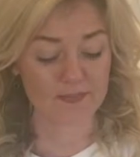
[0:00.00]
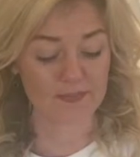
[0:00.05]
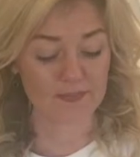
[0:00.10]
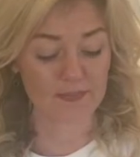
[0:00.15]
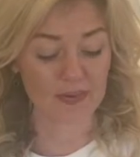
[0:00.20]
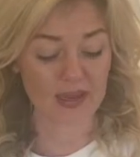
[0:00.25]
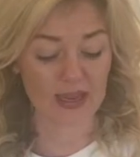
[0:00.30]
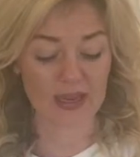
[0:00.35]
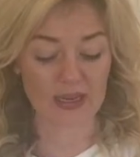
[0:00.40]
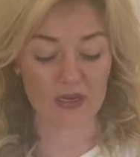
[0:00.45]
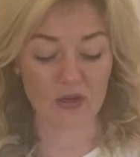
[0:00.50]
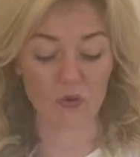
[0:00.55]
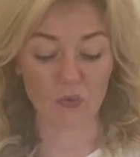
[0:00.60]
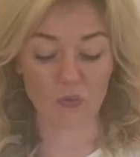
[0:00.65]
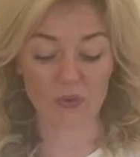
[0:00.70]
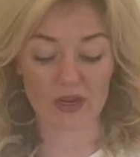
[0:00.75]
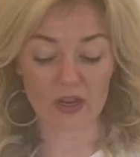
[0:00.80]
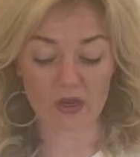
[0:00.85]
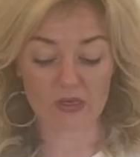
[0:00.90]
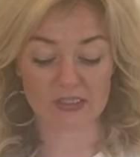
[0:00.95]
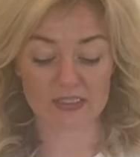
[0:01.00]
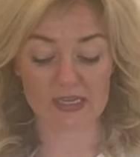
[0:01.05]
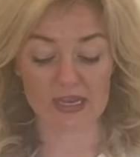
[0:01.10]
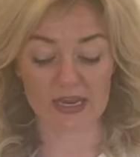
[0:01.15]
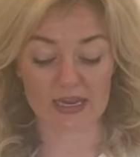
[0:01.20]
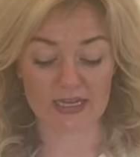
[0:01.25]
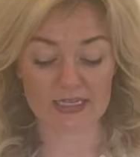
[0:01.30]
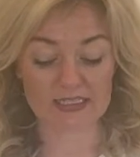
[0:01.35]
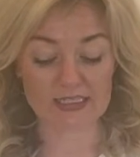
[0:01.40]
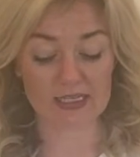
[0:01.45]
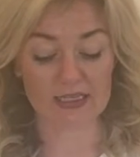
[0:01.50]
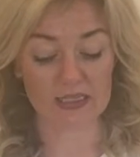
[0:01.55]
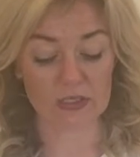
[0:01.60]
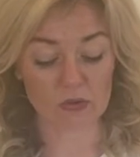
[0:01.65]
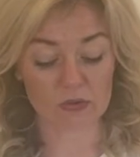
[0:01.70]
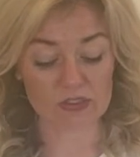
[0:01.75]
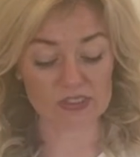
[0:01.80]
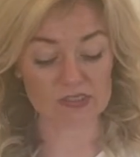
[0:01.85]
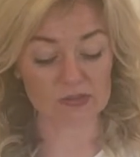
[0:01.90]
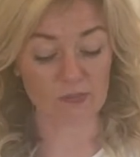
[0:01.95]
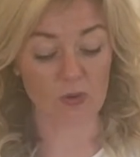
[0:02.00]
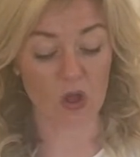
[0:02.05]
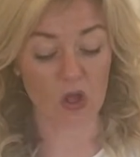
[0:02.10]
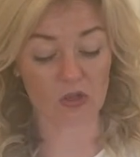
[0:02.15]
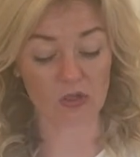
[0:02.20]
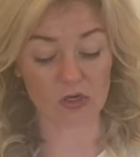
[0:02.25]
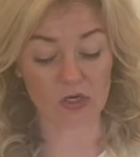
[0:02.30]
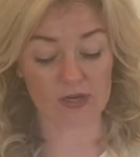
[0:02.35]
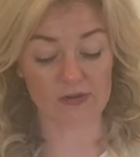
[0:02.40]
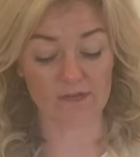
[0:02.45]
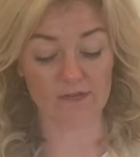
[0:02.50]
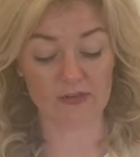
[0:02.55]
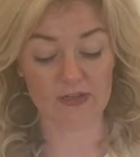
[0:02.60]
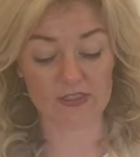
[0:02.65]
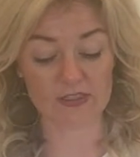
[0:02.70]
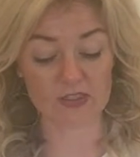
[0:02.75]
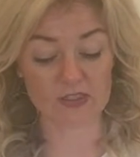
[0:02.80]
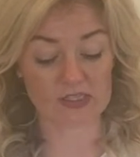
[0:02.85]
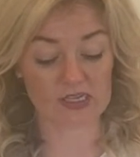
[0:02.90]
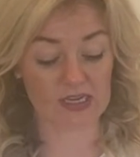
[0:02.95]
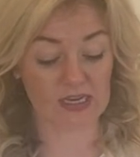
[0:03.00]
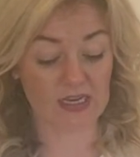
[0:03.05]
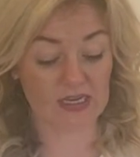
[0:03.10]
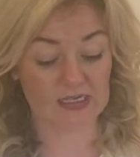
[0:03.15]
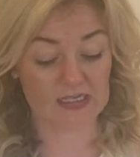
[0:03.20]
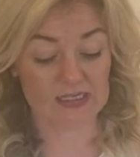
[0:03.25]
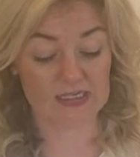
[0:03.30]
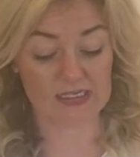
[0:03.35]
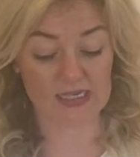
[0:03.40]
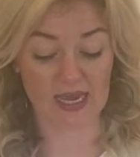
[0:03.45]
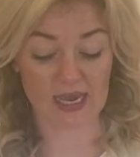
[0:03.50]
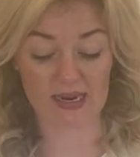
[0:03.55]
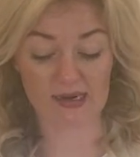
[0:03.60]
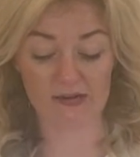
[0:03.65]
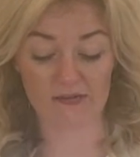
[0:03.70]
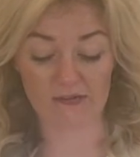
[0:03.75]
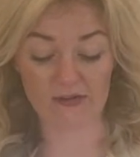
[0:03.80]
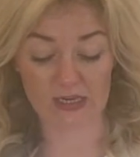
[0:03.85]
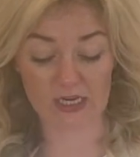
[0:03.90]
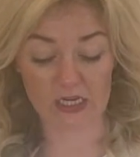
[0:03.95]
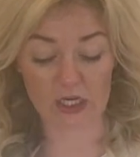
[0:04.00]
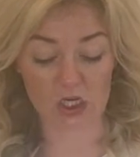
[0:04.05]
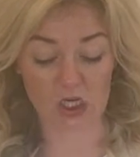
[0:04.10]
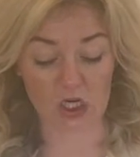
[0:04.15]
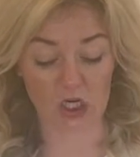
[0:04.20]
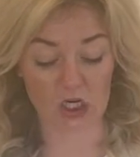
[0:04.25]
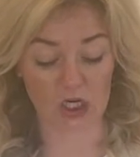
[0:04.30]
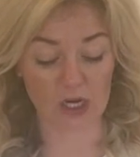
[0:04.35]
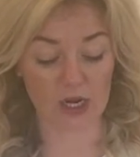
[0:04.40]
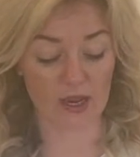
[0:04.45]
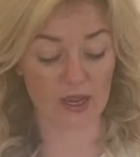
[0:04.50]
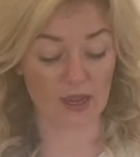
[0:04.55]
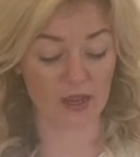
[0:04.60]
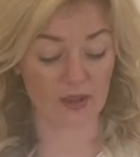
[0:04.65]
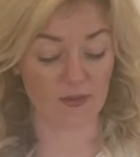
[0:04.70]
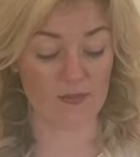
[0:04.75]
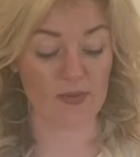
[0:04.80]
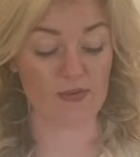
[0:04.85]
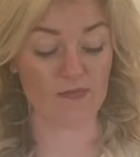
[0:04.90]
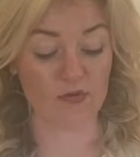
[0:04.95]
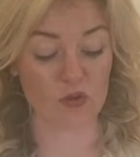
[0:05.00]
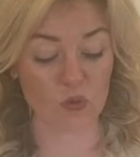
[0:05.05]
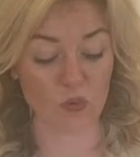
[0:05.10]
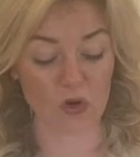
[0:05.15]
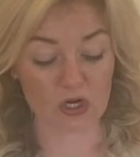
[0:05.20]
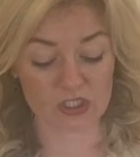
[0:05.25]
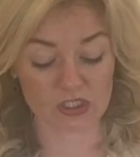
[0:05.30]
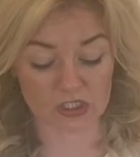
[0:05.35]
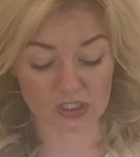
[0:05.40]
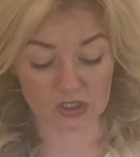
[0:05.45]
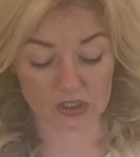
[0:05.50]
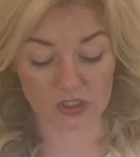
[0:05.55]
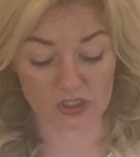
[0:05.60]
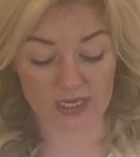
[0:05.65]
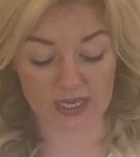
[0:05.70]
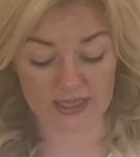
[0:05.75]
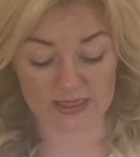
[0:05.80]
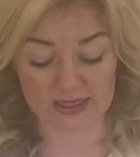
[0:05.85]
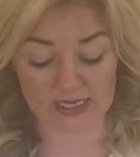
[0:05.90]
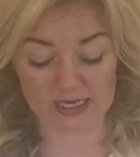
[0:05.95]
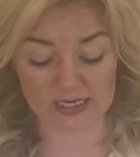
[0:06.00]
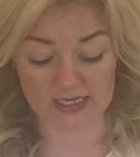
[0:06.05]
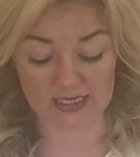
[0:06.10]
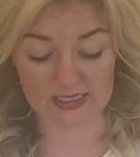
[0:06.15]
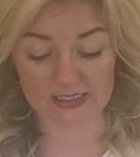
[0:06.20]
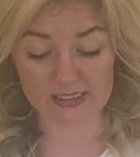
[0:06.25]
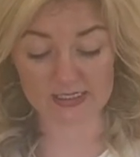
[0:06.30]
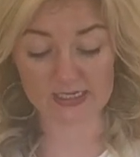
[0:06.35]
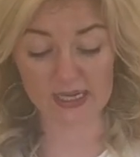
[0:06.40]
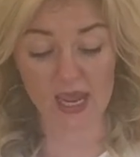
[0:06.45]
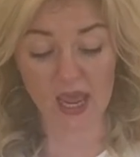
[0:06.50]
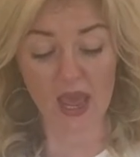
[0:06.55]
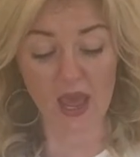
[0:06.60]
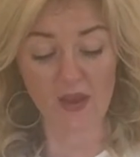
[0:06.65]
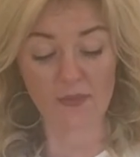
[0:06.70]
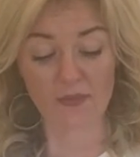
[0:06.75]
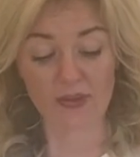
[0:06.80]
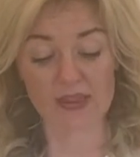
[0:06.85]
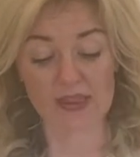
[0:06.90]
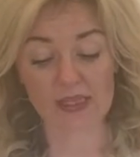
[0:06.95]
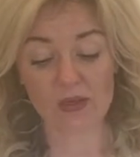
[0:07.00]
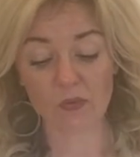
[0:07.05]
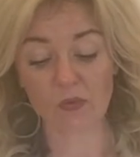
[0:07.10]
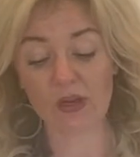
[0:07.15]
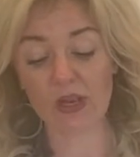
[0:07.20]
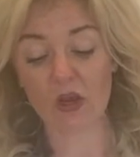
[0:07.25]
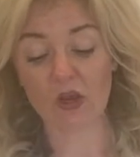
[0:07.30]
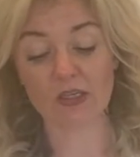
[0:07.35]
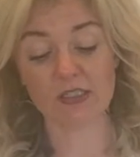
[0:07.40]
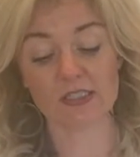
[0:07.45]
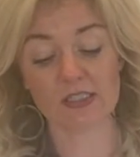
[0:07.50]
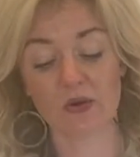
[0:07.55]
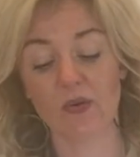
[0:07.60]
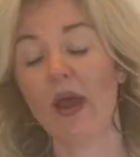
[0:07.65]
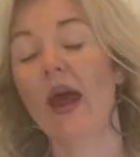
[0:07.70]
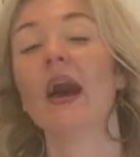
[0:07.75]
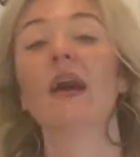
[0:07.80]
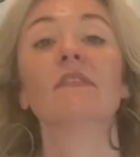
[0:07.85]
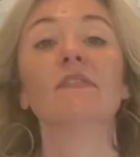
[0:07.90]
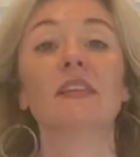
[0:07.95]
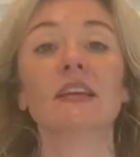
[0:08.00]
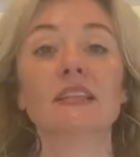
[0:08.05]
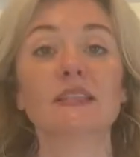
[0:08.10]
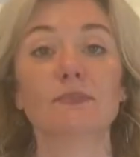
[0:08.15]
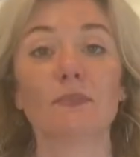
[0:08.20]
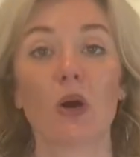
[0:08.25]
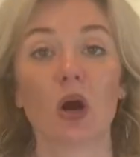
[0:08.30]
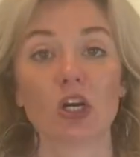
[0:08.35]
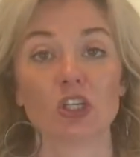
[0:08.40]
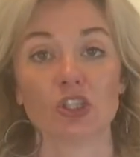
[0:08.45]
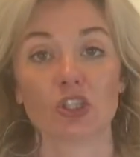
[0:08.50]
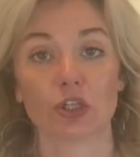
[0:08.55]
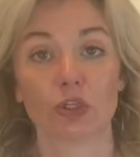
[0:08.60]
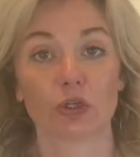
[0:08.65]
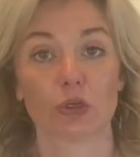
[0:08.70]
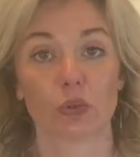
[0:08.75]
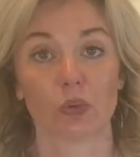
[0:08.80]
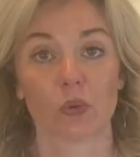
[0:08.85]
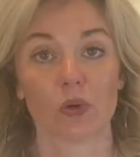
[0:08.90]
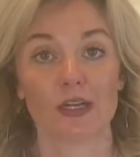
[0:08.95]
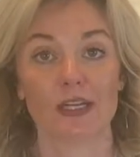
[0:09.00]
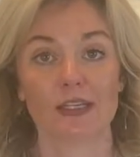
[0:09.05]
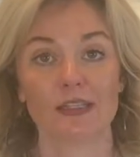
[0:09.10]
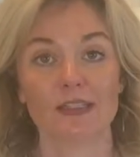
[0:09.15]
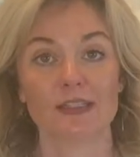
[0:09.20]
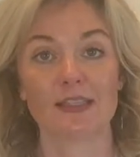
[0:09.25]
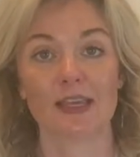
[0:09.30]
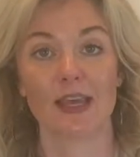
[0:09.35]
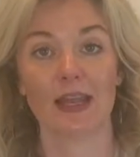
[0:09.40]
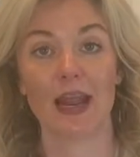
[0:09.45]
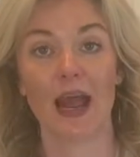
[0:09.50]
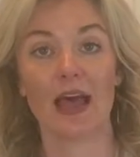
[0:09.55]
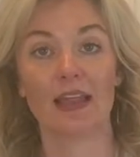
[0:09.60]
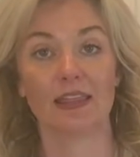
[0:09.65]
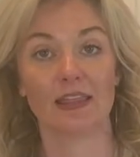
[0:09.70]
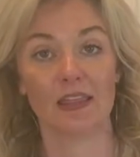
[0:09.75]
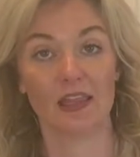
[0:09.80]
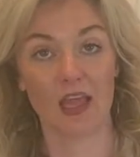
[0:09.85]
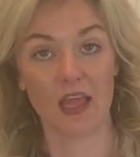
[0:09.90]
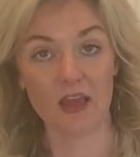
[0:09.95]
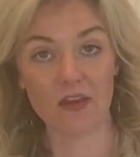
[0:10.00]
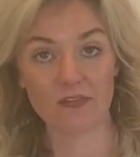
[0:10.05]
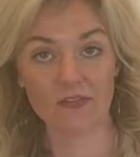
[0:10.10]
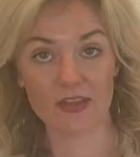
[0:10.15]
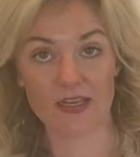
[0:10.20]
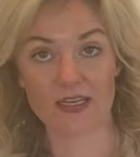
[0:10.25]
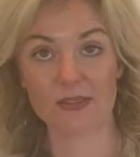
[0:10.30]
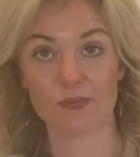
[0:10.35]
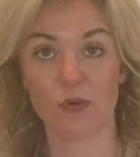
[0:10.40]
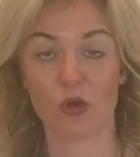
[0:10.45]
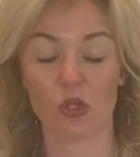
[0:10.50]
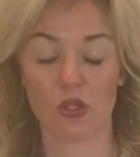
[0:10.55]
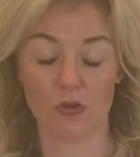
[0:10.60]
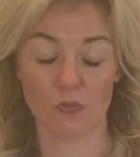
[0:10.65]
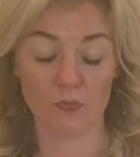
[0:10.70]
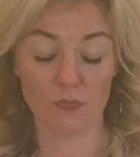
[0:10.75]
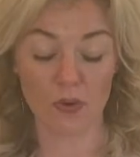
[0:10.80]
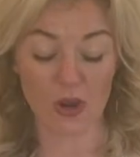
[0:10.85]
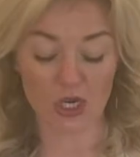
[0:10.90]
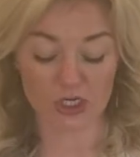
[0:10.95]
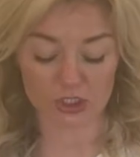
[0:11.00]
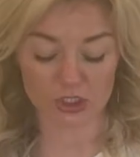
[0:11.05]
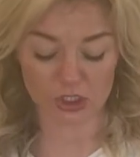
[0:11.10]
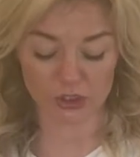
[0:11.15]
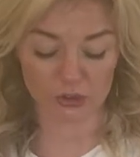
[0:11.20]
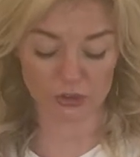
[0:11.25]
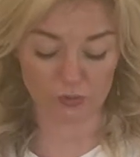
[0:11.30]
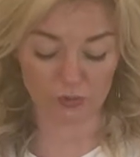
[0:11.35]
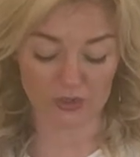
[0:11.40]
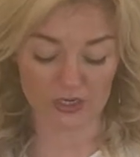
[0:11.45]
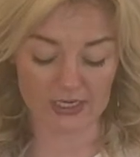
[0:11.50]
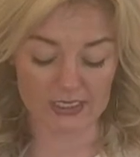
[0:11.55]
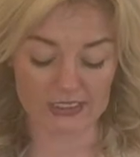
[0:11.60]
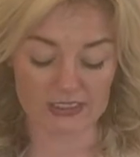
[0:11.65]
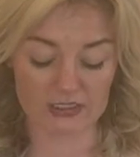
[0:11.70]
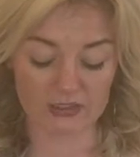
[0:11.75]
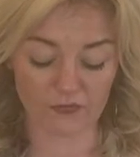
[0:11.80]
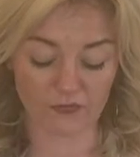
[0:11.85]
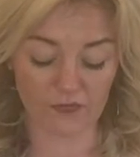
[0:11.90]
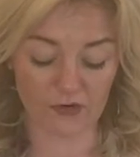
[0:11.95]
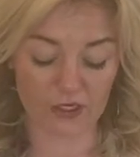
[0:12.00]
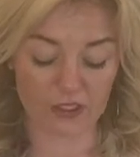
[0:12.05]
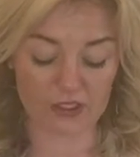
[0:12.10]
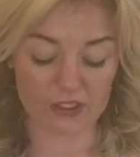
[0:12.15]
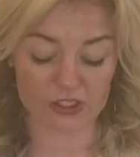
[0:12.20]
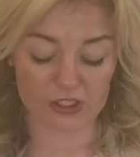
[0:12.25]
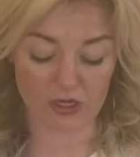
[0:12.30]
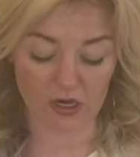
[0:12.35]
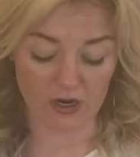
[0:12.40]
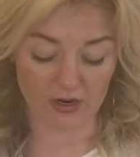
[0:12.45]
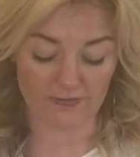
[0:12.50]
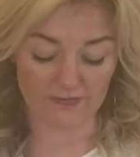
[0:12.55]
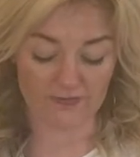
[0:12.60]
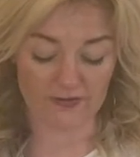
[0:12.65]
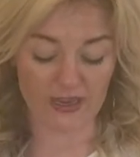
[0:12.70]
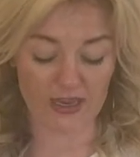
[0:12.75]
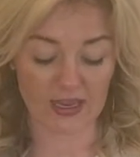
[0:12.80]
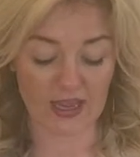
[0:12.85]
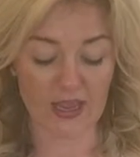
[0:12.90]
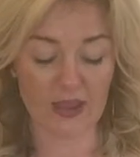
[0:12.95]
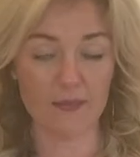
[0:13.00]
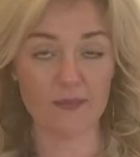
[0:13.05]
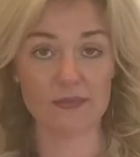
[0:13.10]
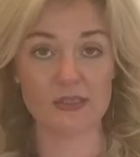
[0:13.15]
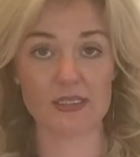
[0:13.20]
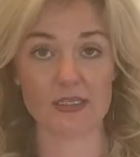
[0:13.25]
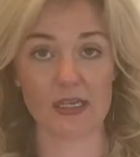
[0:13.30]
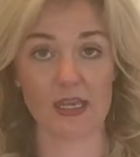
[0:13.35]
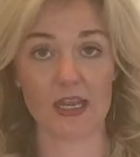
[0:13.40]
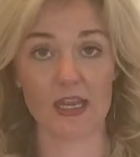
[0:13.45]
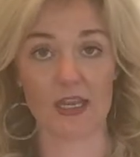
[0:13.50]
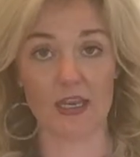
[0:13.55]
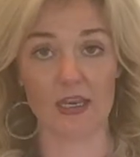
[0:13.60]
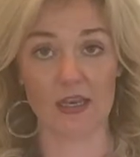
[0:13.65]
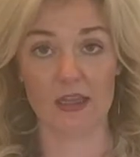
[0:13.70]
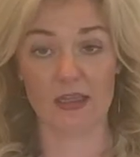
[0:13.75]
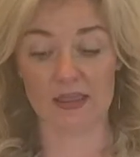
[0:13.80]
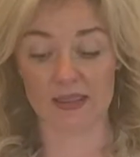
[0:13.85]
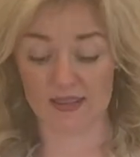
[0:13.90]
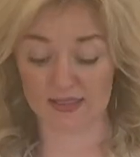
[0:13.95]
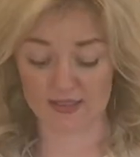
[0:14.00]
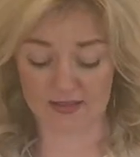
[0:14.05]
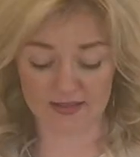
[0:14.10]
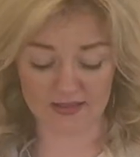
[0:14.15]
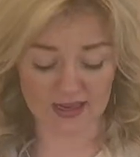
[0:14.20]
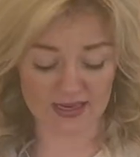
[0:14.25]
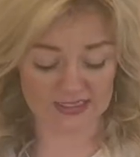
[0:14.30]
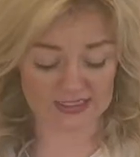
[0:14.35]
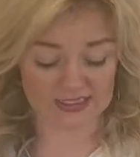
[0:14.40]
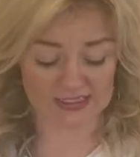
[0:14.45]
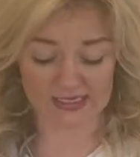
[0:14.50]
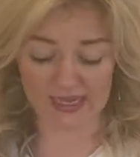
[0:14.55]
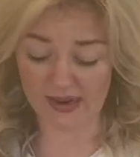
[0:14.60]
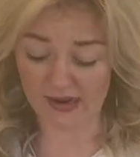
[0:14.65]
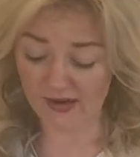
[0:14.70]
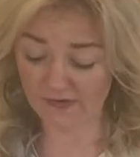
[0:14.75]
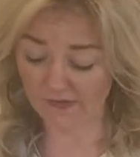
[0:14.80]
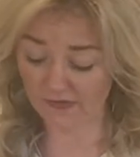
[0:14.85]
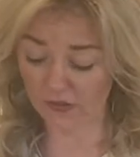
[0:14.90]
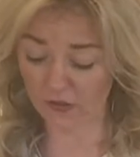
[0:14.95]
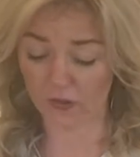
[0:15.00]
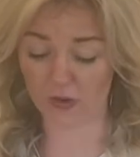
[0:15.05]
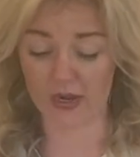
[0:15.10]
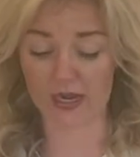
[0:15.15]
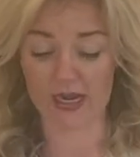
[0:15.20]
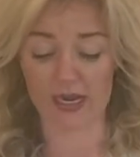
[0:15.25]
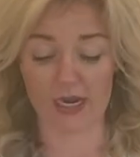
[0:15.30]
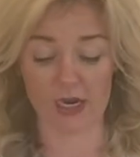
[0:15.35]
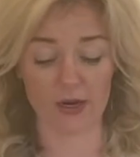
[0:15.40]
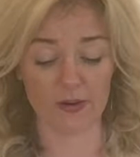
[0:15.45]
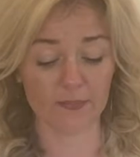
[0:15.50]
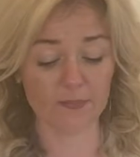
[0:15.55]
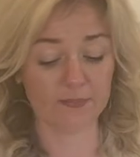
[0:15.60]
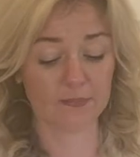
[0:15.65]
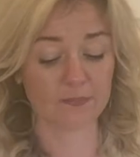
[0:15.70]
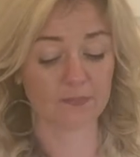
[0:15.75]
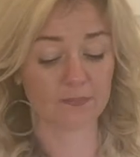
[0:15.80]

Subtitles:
But we also, and it's a little smaller, it fits inside of here if you were to look at this. But then we also have these modular ones, and I love these modular ones. First off, it comes in a set of 3 here,